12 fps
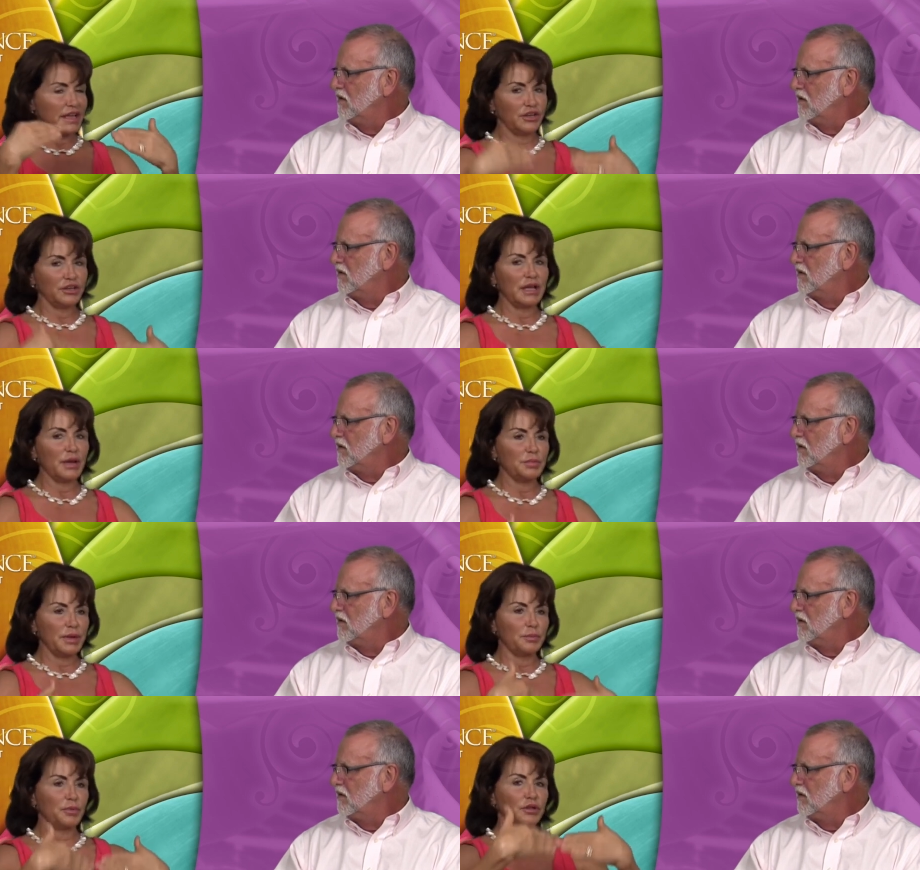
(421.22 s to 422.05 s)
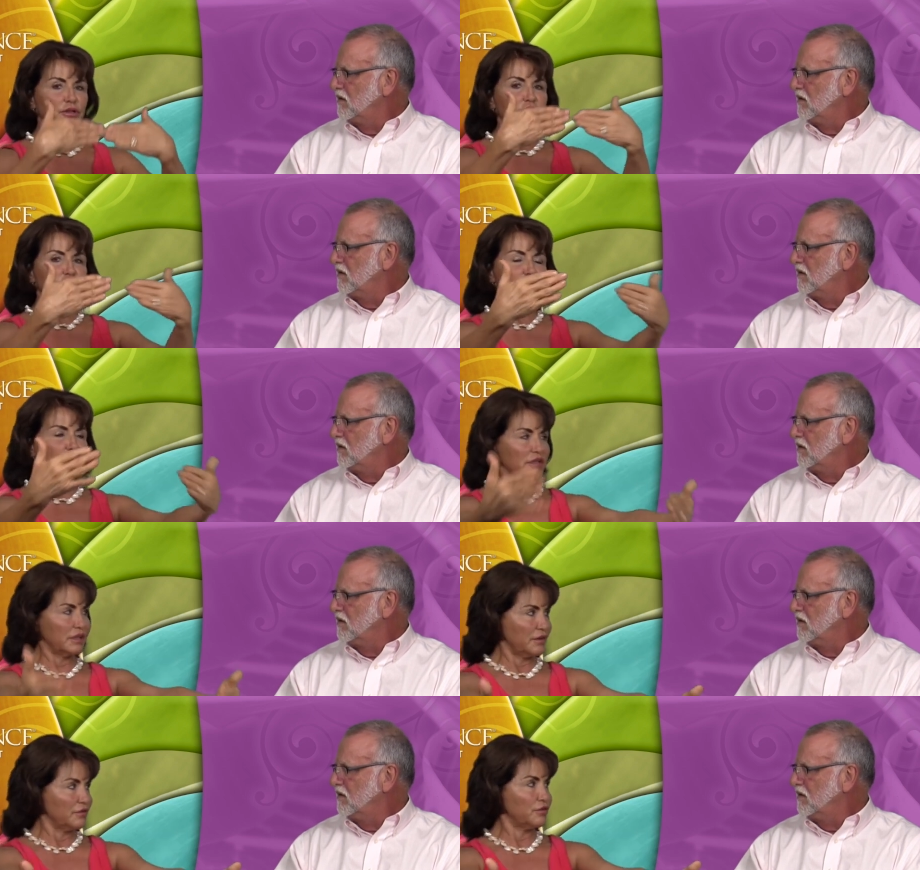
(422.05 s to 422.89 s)
Speaker 1: they could get people to
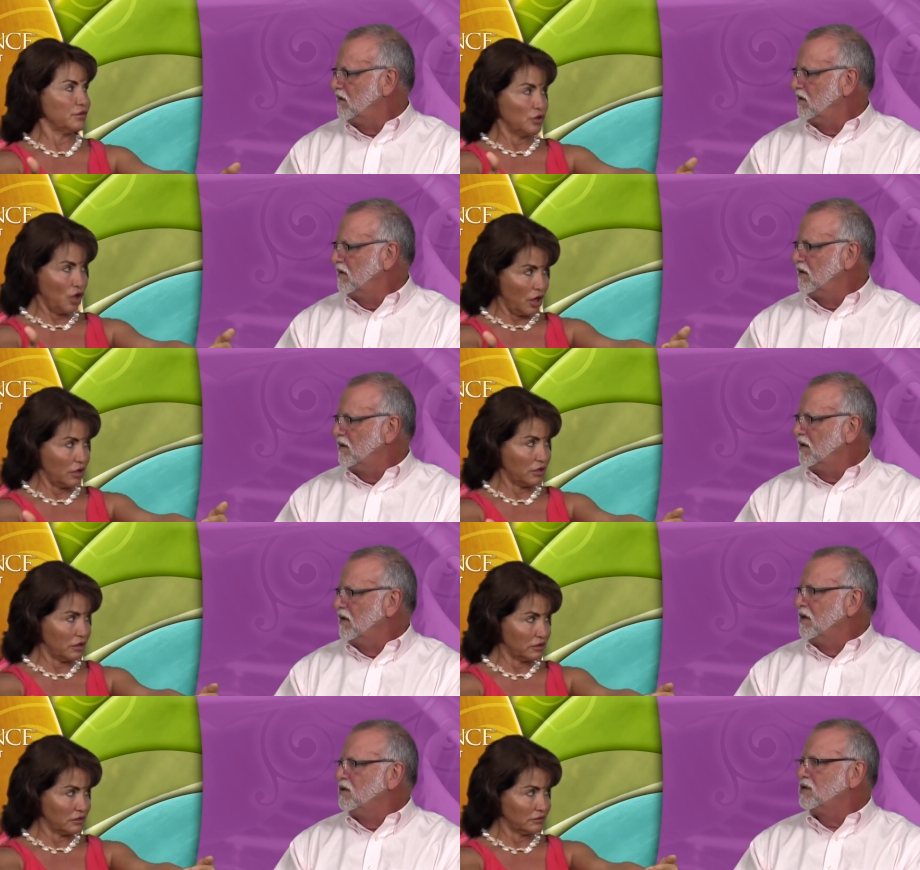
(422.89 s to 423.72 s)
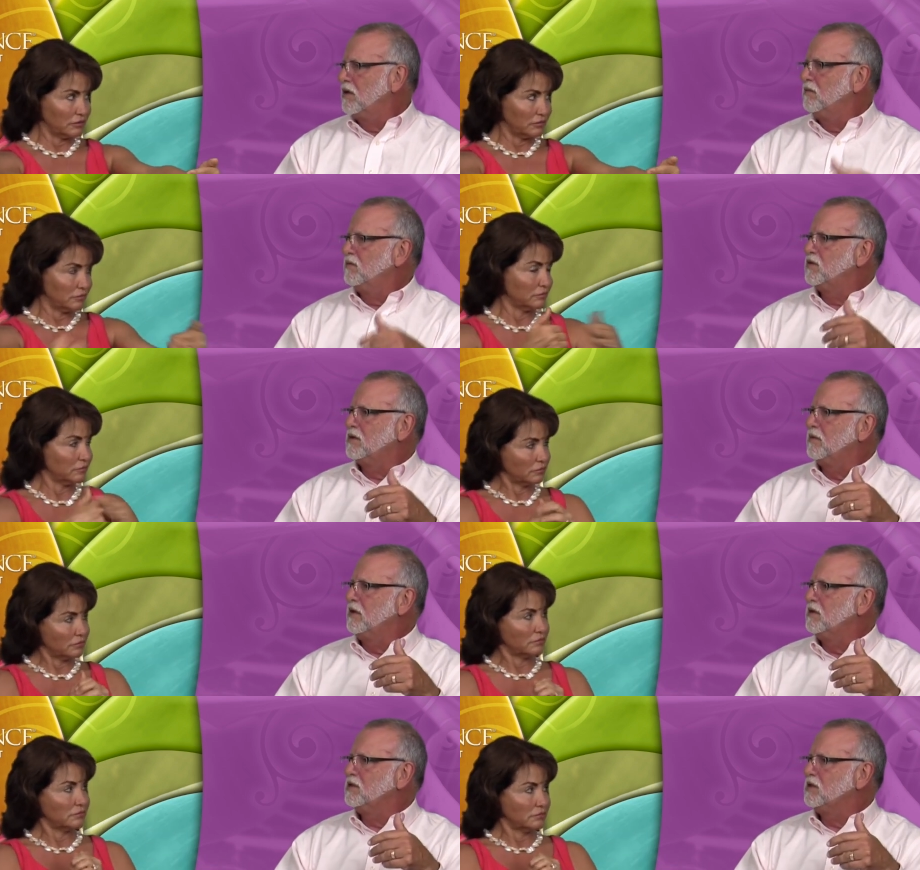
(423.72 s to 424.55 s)
live longer.
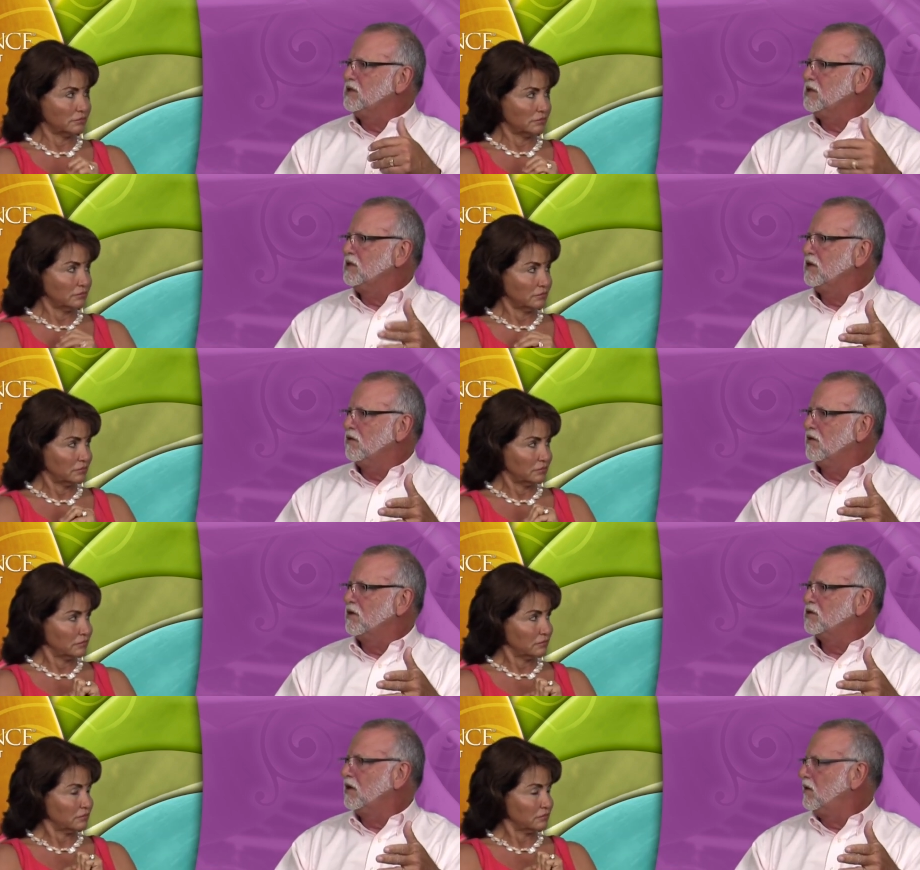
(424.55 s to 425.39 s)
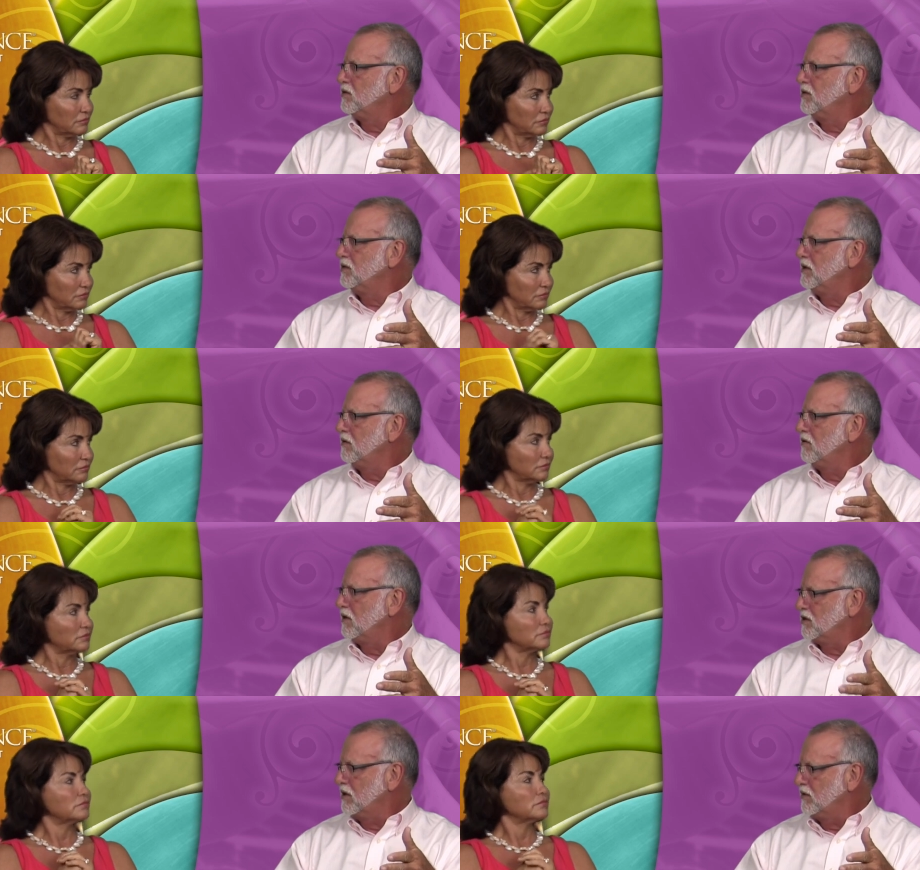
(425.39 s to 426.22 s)
Speaker 2: Something that's consistent across cultures and
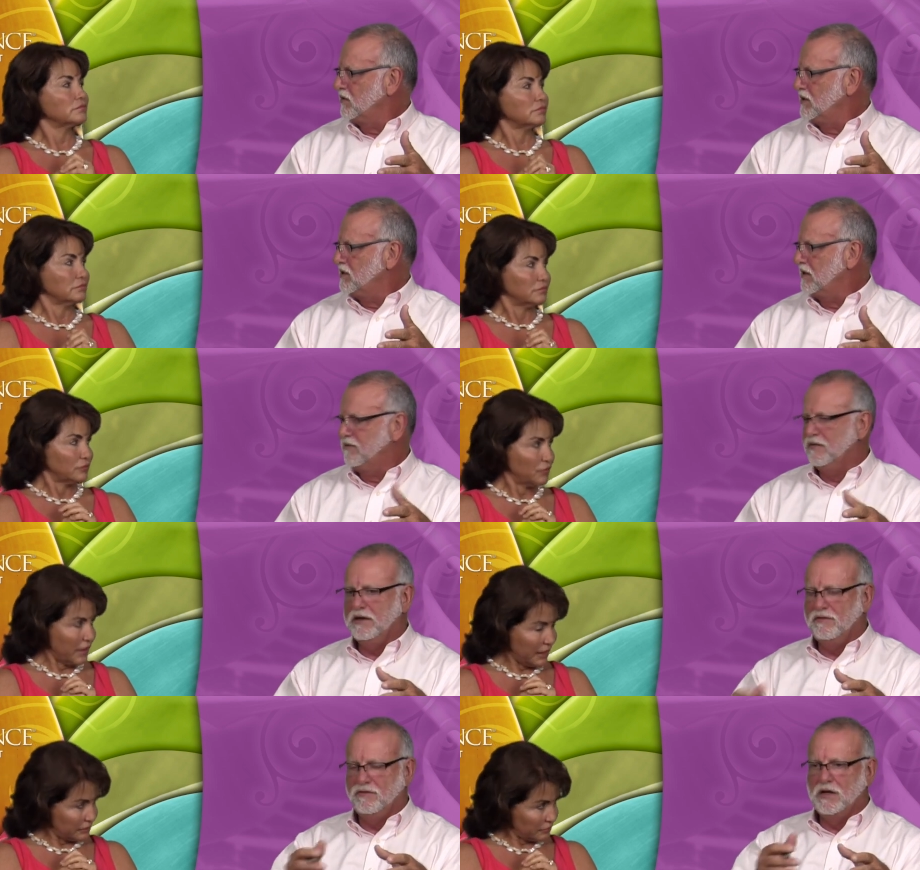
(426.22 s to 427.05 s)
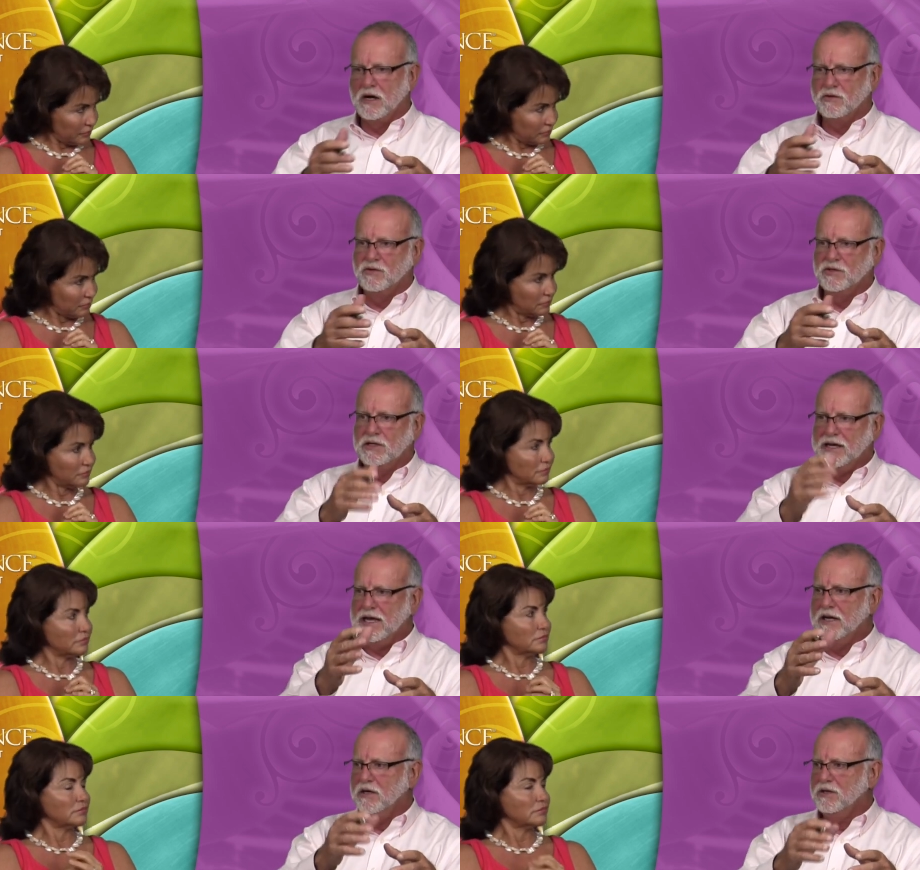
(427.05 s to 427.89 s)
across countries. If doctors in
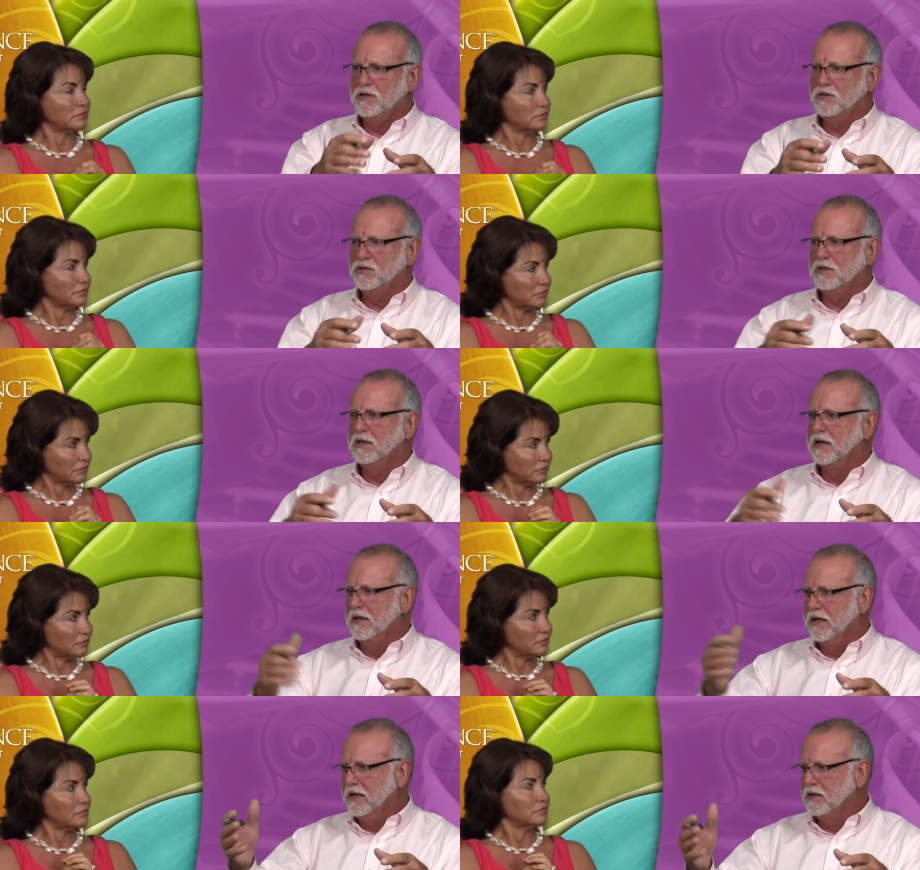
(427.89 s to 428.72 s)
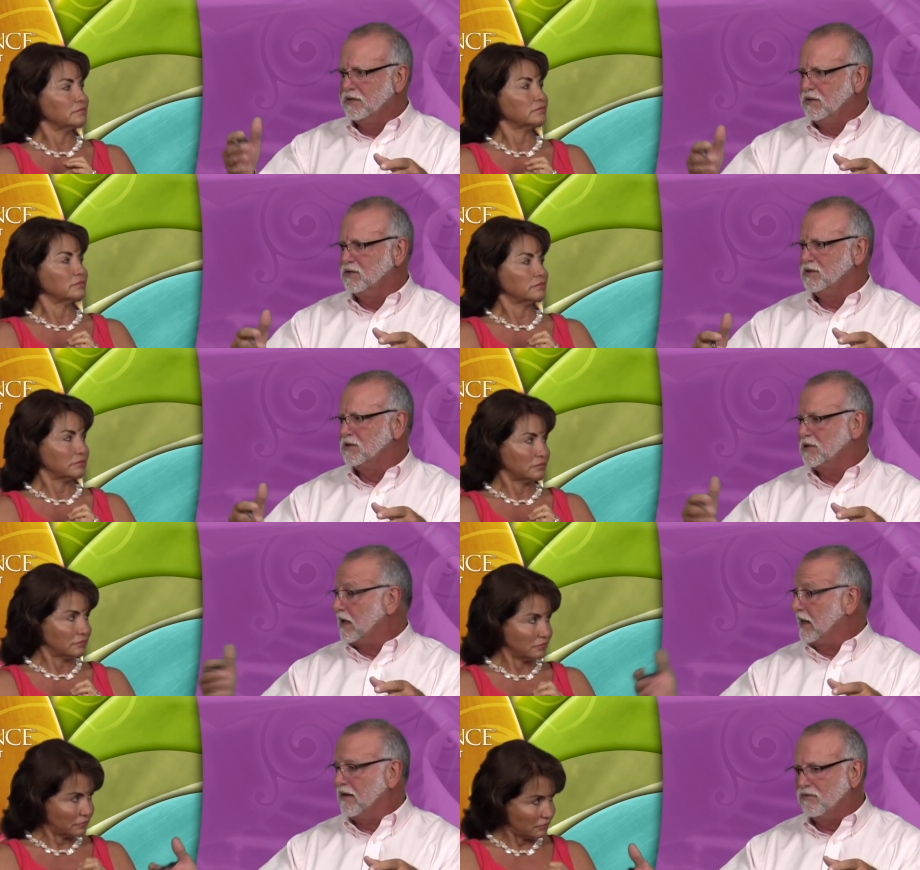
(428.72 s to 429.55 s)
Canada use it, England use it, South